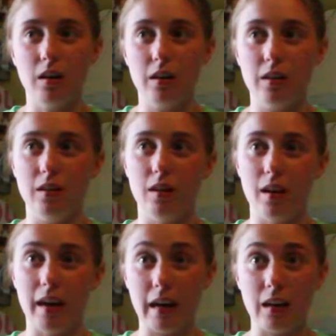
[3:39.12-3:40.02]
and
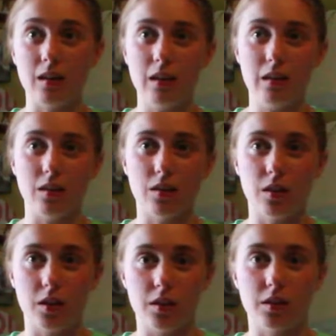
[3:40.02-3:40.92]
aid in
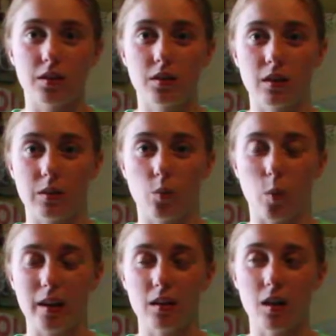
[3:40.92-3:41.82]

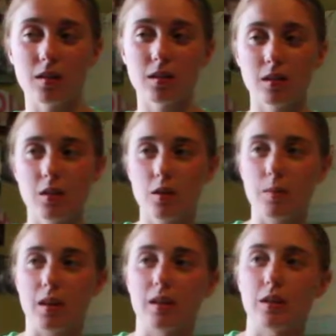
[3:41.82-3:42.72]
weight loss,
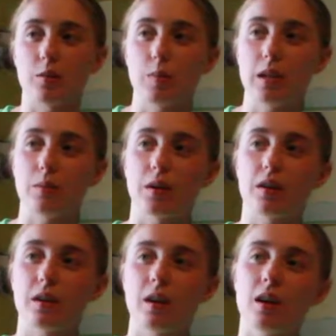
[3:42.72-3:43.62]
because peanut
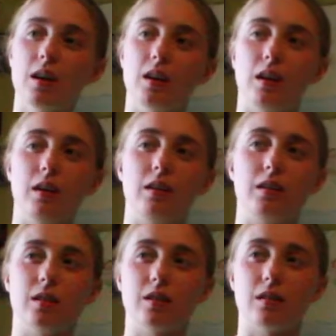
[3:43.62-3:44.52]
butter
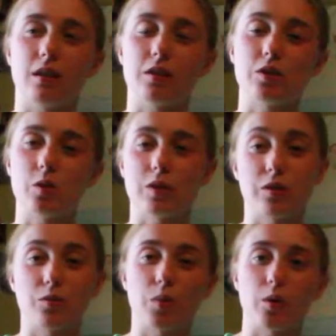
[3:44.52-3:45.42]
is a good
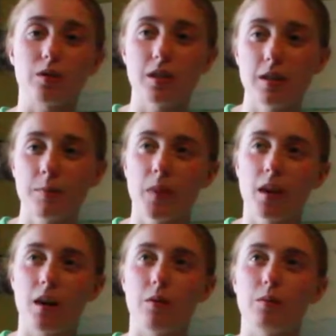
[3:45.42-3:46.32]
source of protein.
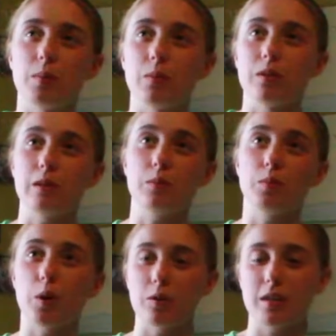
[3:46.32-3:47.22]
And when people eat
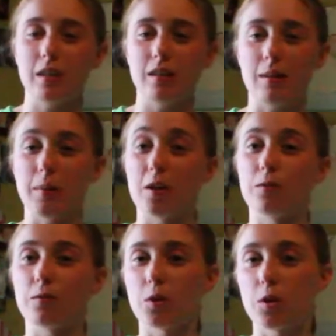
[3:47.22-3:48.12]
protein, they
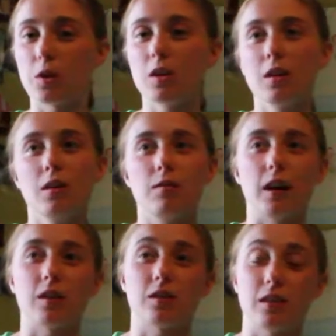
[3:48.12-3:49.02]
become full
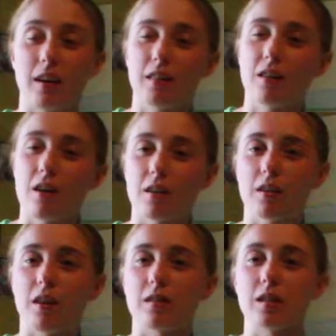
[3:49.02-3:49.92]
faster and
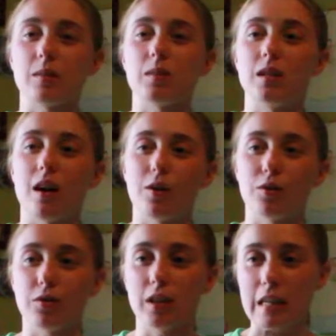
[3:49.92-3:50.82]
longer, causing them to not
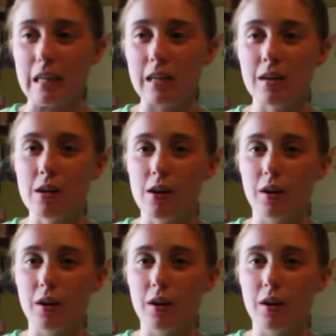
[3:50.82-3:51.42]
overeat.